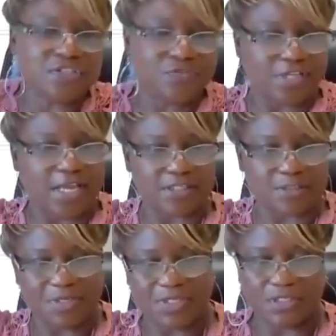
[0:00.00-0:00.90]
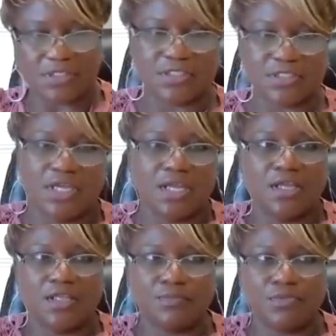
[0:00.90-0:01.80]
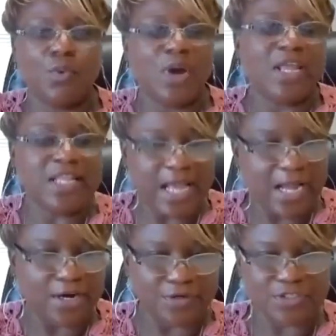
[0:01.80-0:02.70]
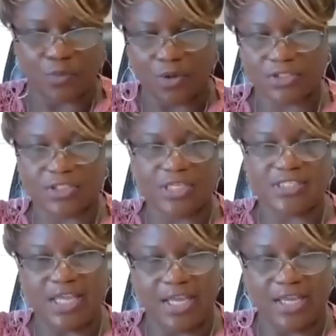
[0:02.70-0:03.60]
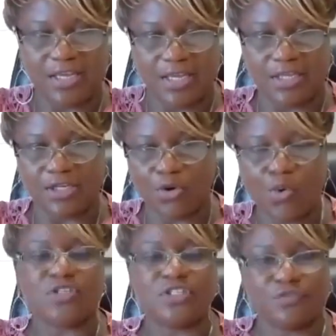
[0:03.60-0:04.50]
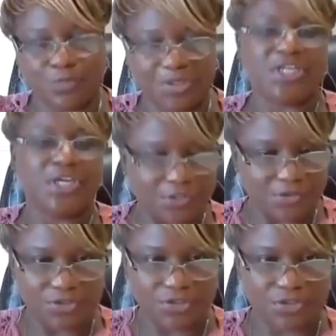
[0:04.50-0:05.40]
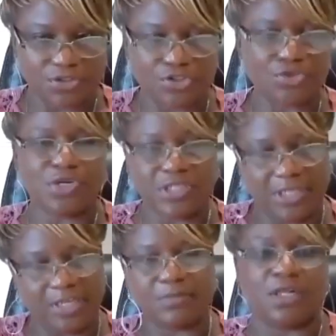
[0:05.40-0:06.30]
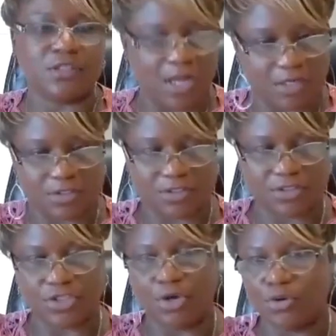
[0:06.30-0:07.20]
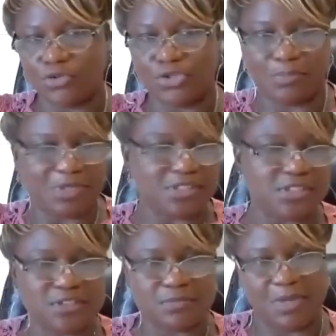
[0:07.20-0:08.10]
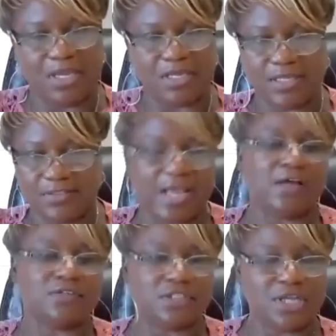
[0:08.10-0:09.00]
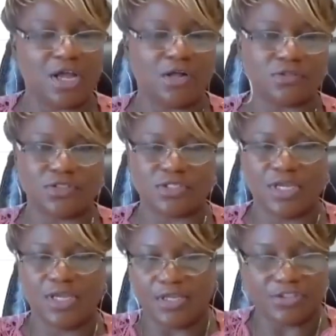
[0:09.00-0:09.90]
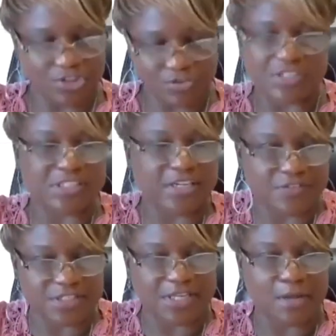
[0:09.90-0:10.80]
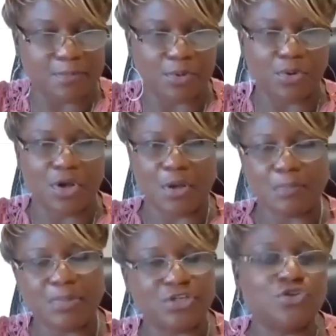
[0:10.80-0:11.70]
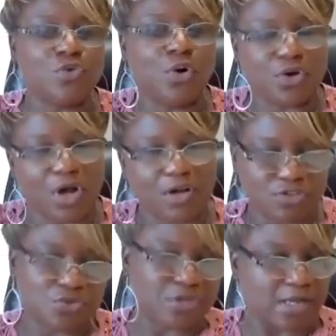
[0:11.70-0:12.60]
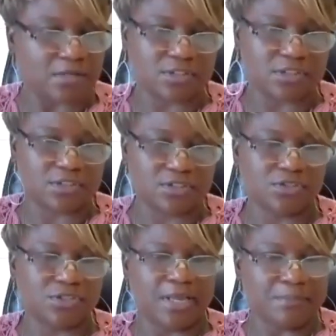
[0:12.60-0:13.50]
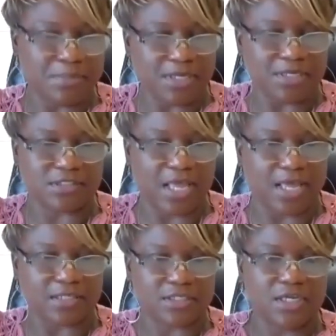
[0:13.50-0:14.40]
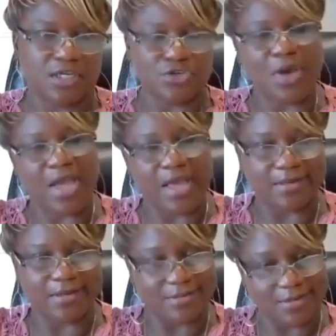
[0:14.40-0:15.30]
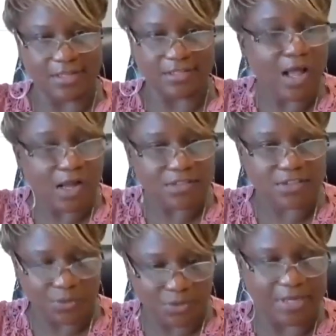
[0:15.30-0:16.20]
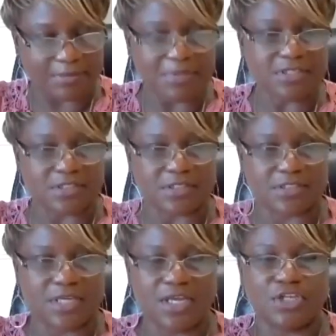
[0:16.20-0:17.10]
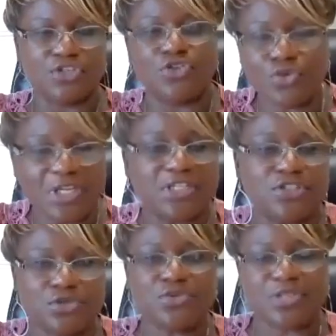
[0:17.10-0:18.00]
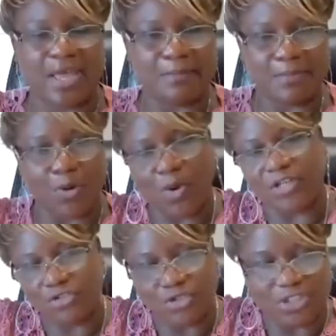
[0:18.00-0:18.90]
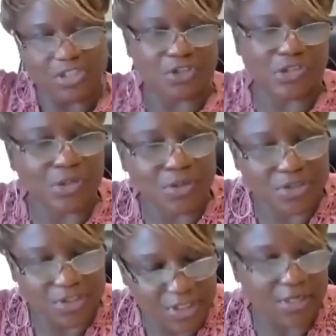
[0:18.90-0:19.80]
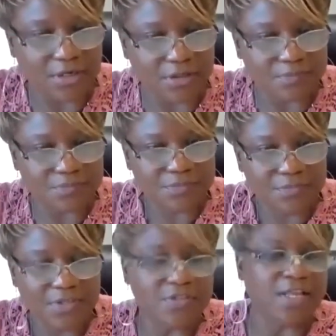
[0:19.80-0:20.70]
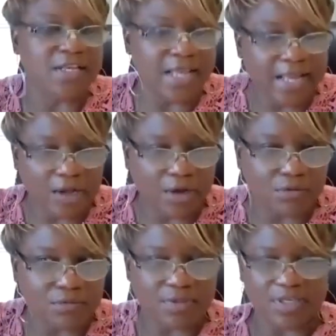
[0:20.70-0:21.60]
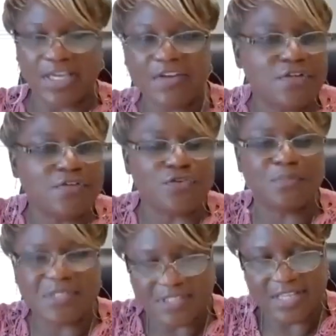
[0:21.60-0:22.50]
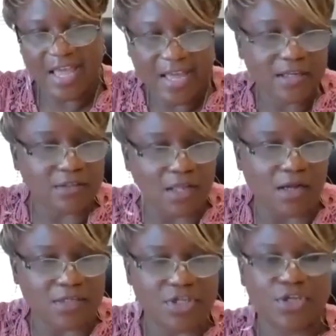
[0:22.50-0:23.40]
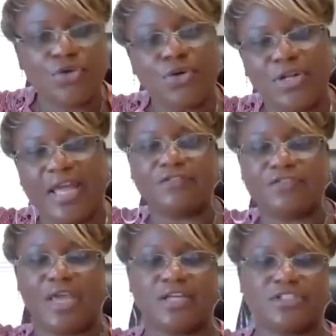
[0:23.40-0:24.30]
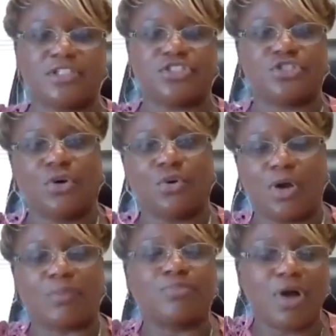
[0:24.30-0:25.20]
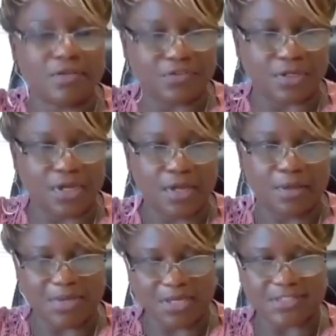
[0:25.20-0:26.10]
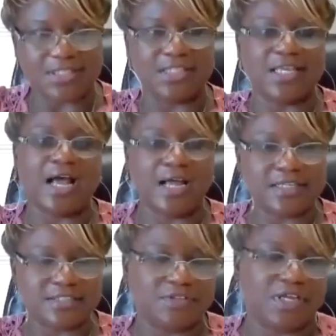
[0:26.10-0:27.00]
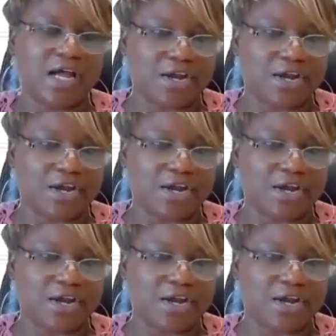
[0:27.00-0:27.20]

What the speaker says: reason for that is because the way the IRS works, let's say in the course of 3 years, you claim a loss. So your business made $1,000, just for the sake of example, but you wrote off 2,000. So then that means that you had a loss on that business. You can do that, but once you get to the third year, then now, even if your business had a loss, you're going to have to actually show a profit because in the eyes of the